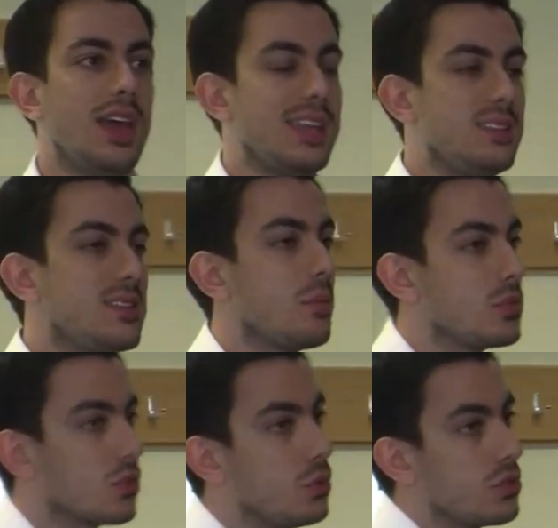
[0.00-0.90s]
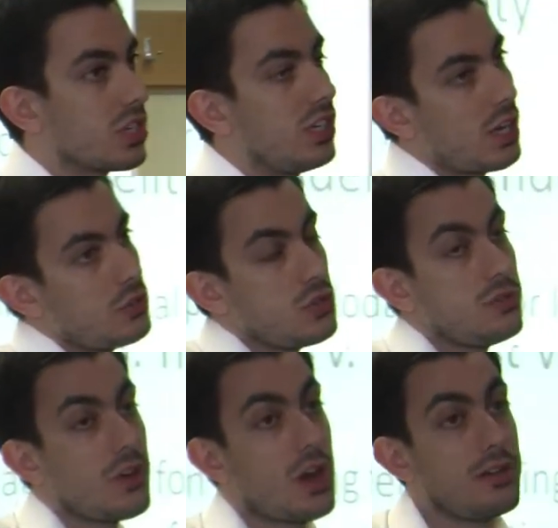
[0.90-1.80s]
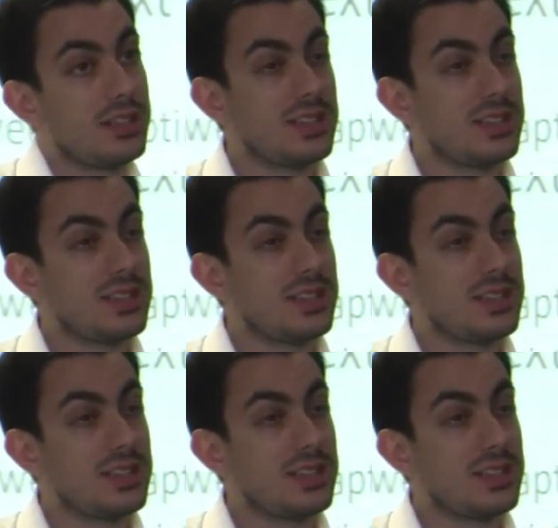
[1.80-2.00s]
And some schools are going to go too far in